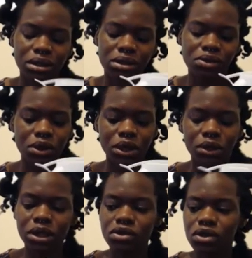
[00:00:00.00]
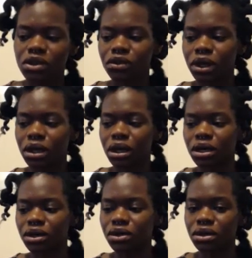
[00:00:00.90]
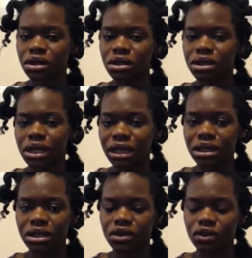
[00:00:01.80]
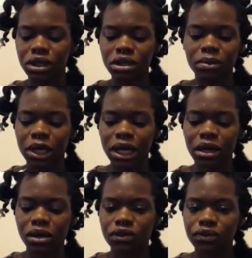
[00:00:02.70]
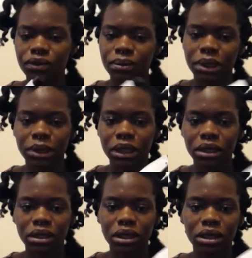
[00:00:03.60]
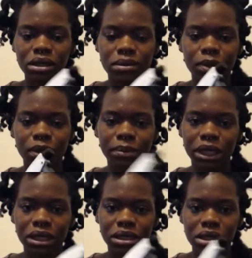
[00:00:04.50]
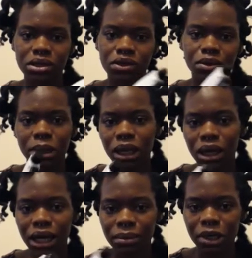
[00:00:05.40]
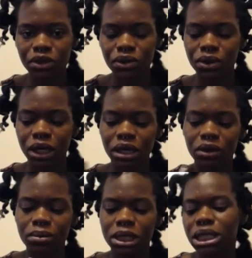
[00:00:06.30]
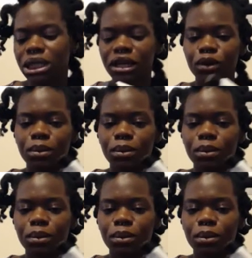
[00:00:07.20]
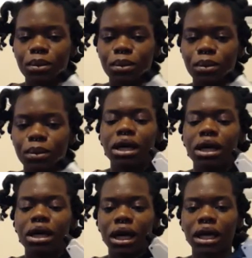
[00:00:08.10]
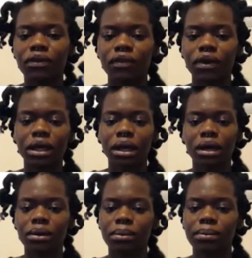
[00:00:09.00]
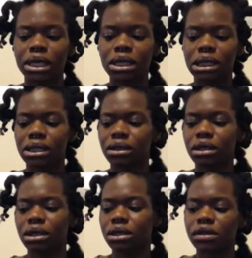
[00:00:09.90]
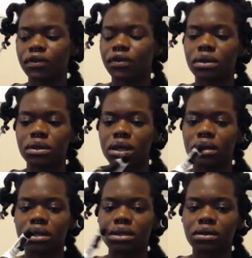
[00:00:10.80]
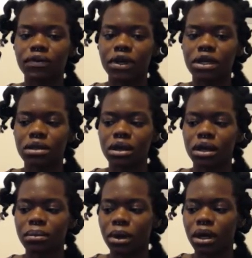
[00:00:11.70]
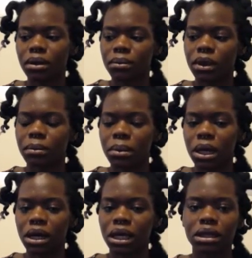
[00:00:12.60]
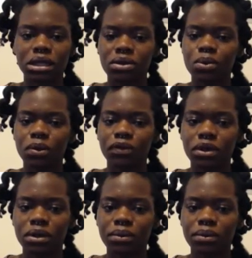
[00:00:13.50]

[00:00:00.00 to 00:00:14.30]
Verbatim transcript: So considering that I usually just add this straight to my hair, I just thought maybe this might be easier to apply and make sure I get it on my scalp, and to just see if it um, makes any difference. So this is the first time I'm applying this with a